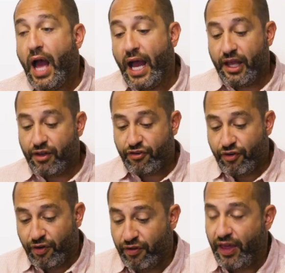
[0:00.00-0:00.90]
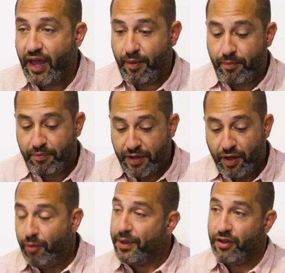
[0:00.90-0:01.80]
I insure them, you
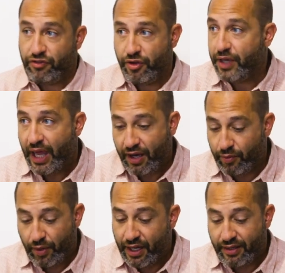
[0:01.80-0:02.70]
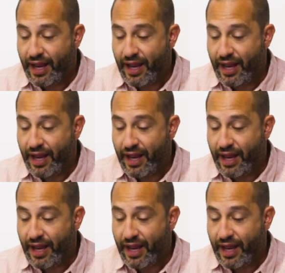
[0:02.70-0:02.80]
know, because you get it, right?